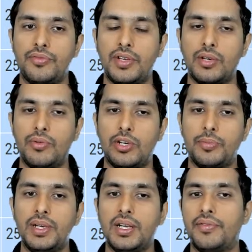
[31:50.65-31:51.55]
We are going to
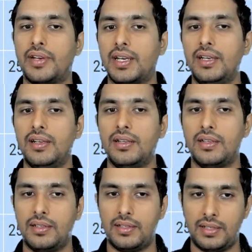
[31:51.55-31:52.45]
be covering in
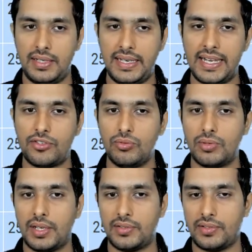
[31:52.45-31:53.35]
the next two
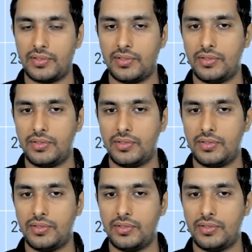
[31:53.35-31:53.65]
classes.